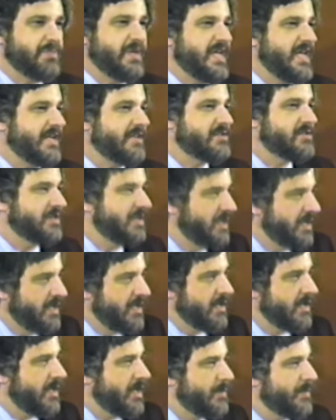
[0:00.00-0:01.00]
peaked
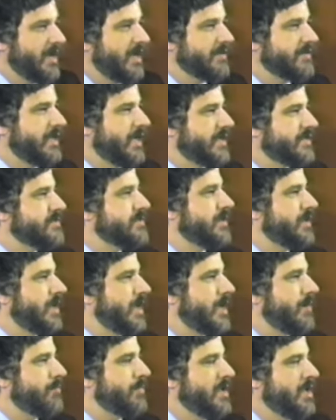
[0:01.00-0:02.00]
at about that
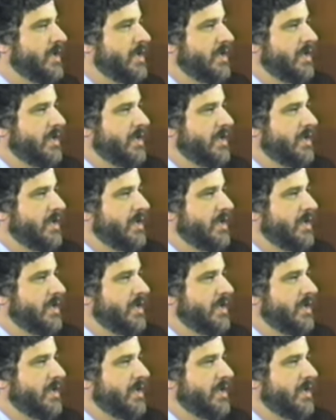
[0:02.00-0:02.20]
time